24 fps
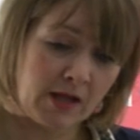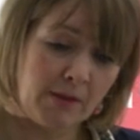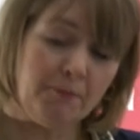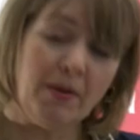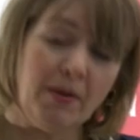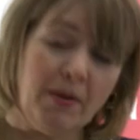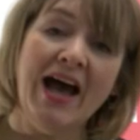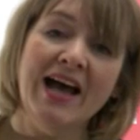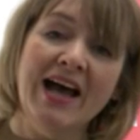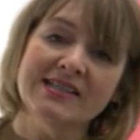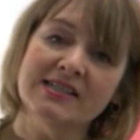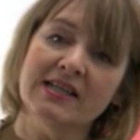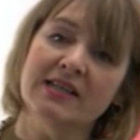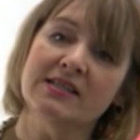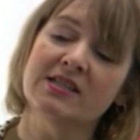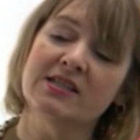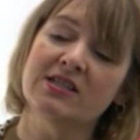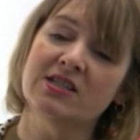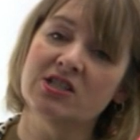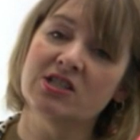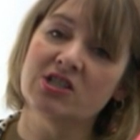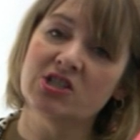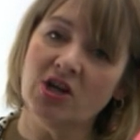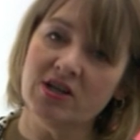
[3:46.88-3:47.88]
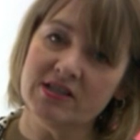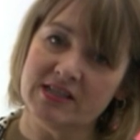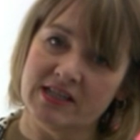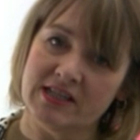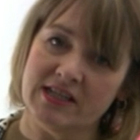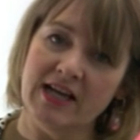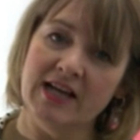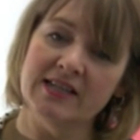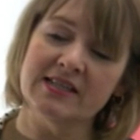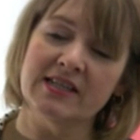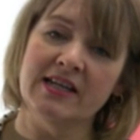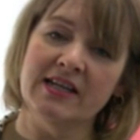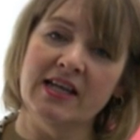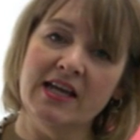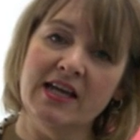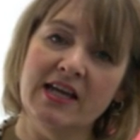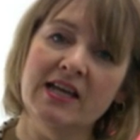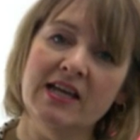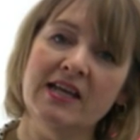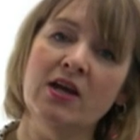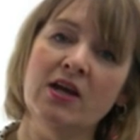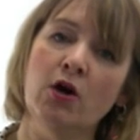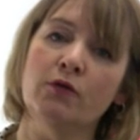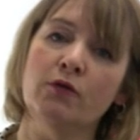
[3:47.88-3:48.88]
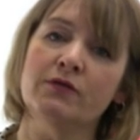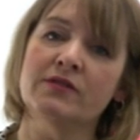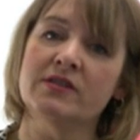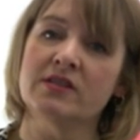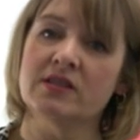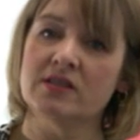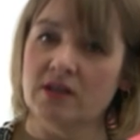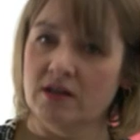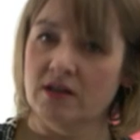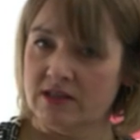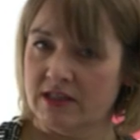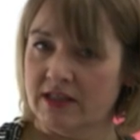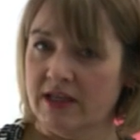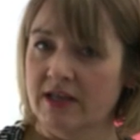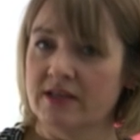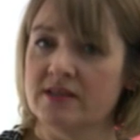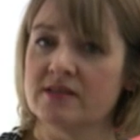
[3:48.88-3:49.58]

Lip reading: But as a study, as an area of study,